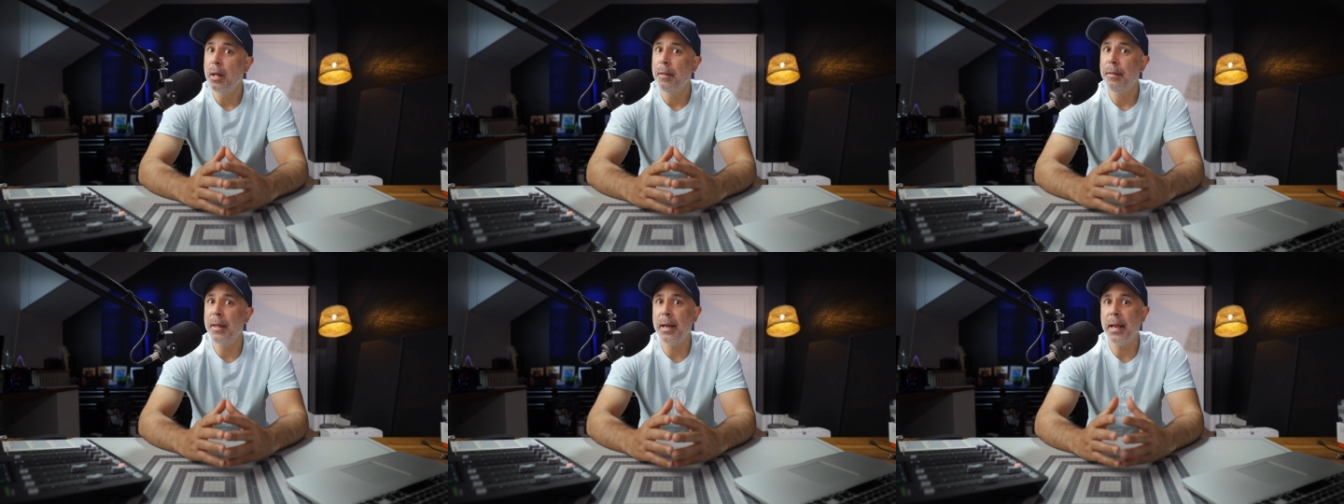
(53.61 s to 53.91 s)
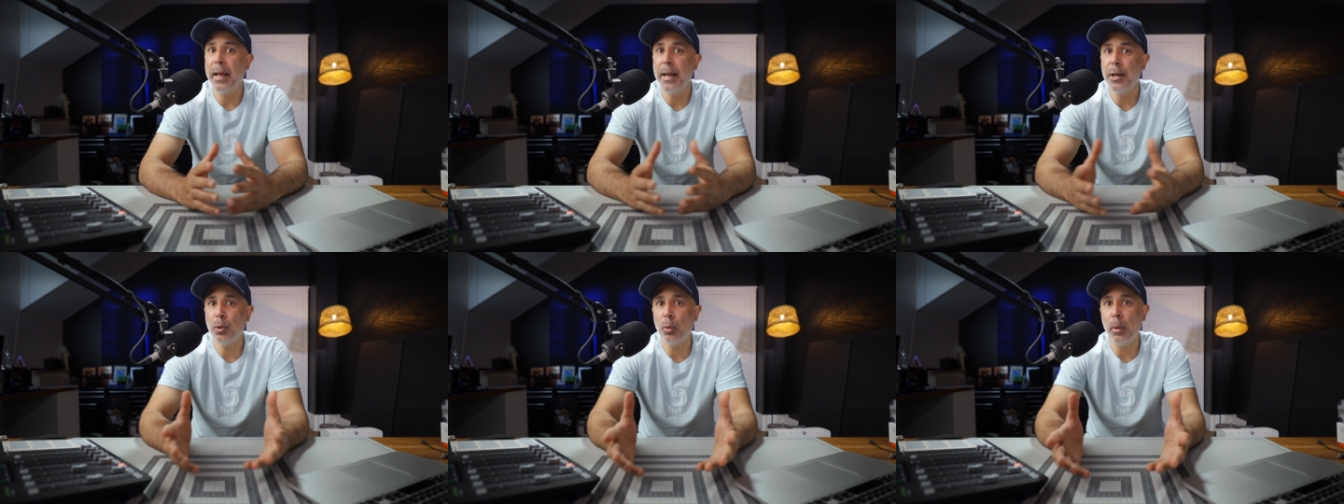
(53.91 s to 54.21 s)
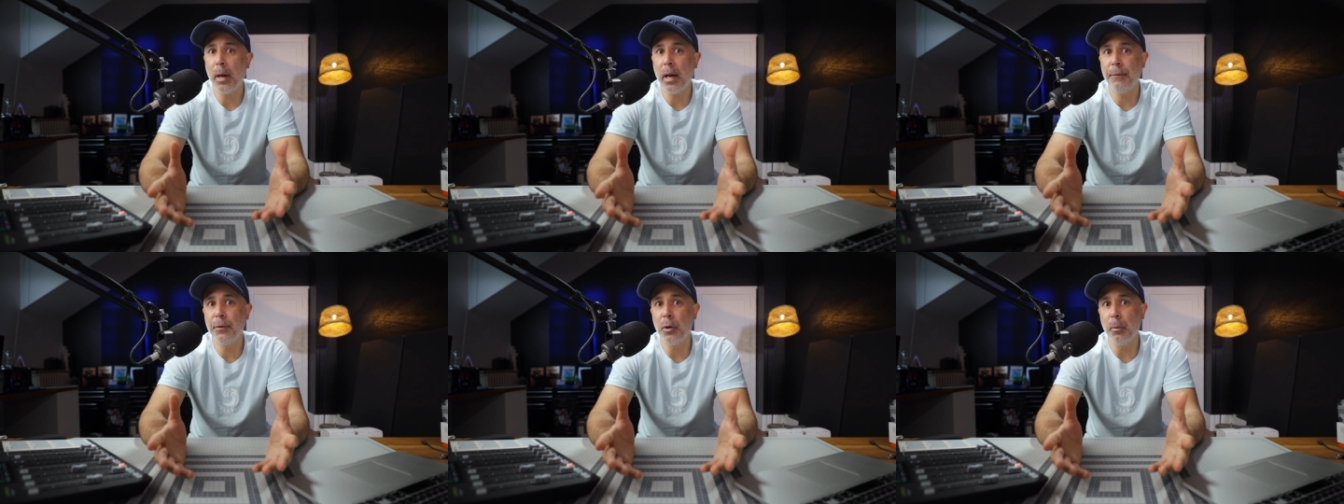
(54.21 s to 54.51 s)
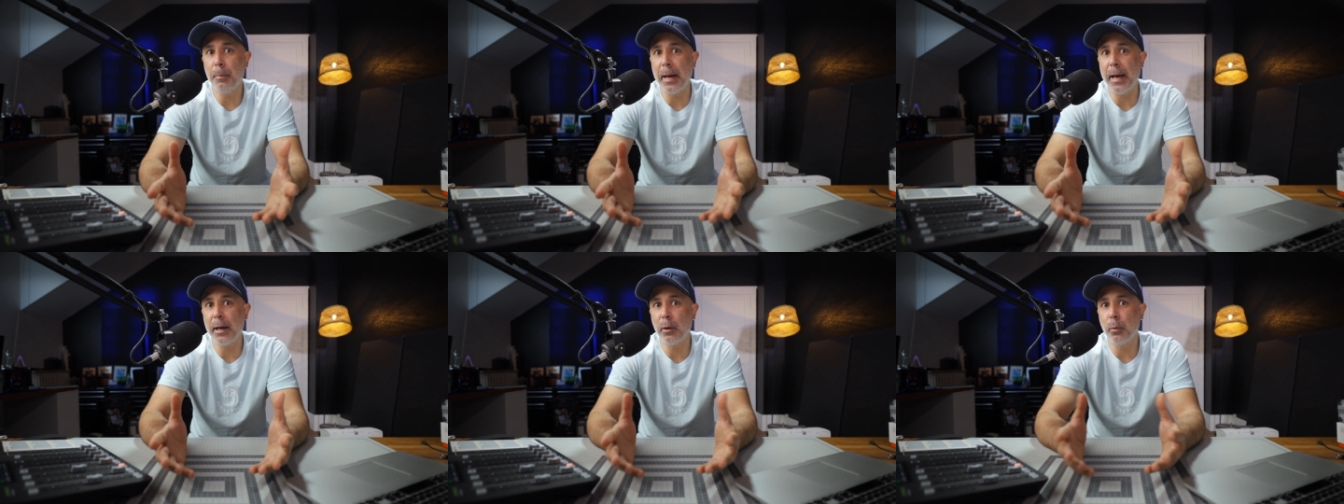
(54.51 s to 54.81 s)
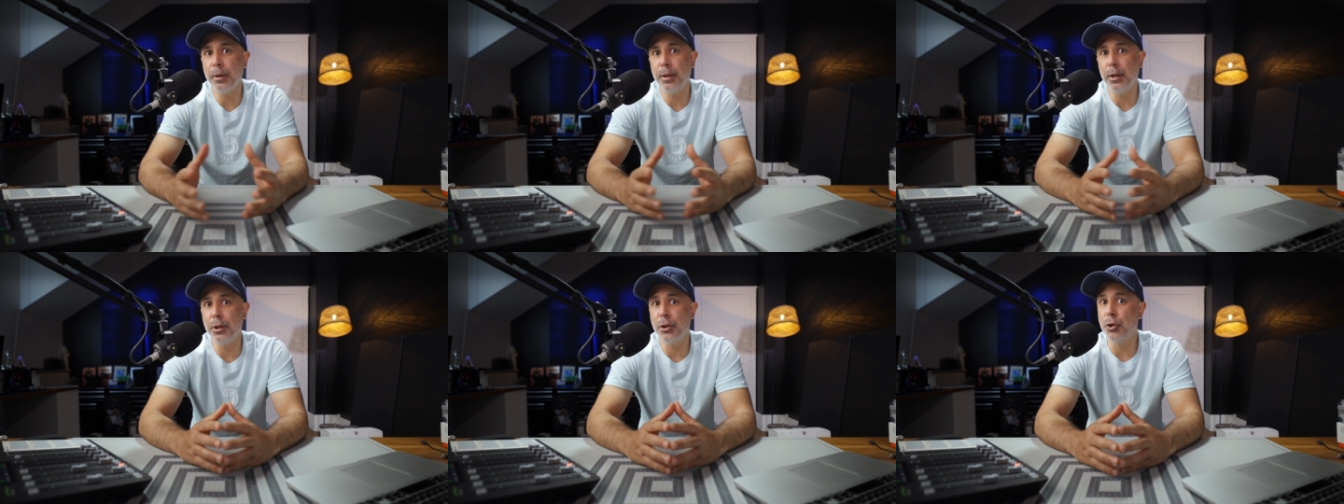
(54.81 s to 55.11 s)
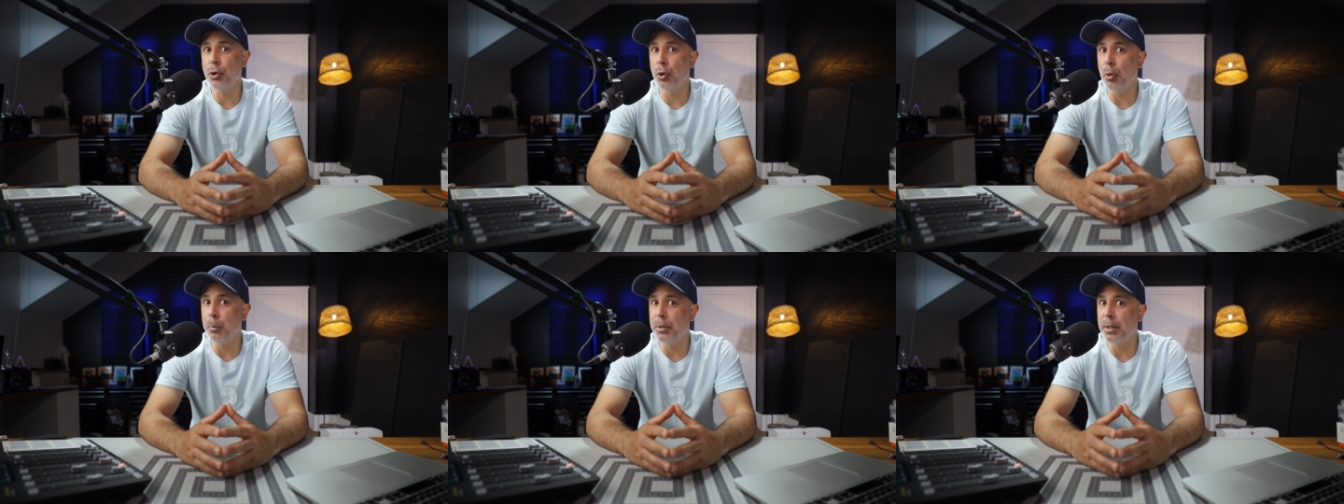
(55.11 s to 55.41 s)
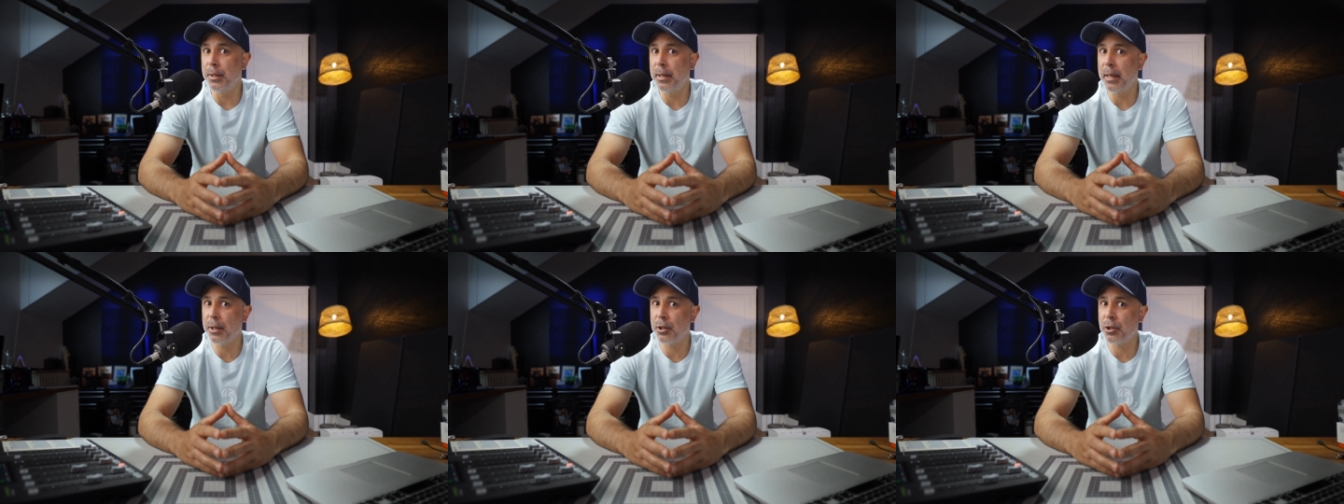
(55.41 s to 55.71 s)
then Hedge will have your back with its dupe
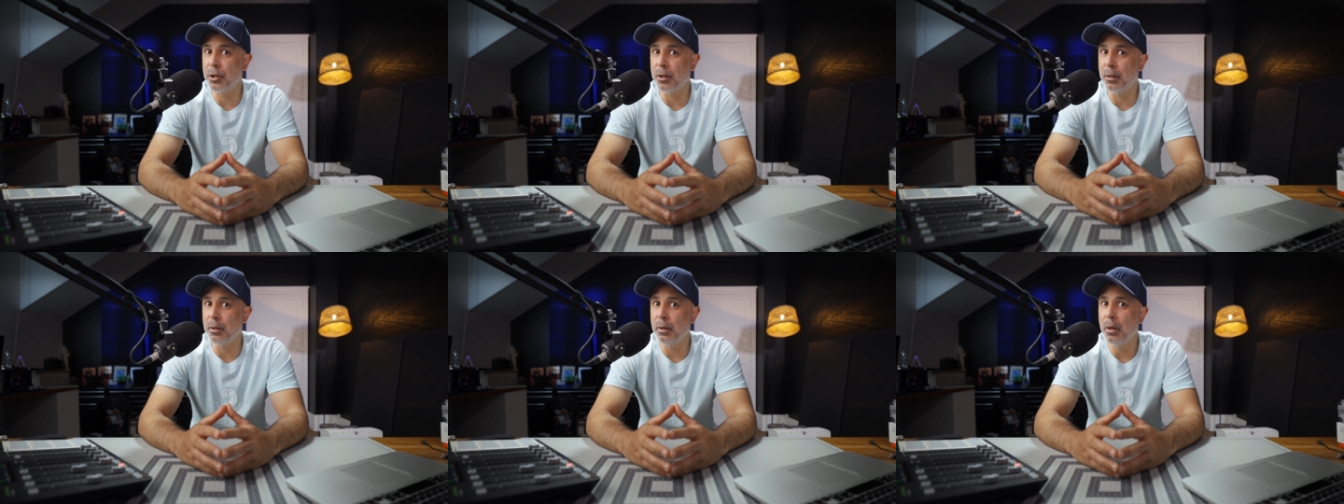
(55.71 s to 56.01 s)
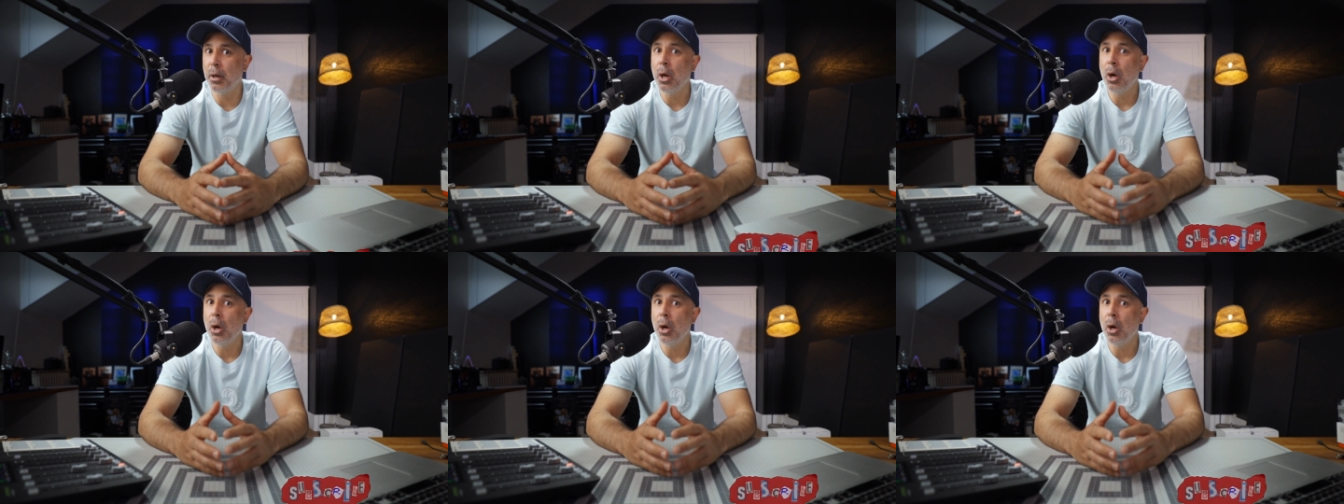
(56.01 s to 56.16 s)
detection.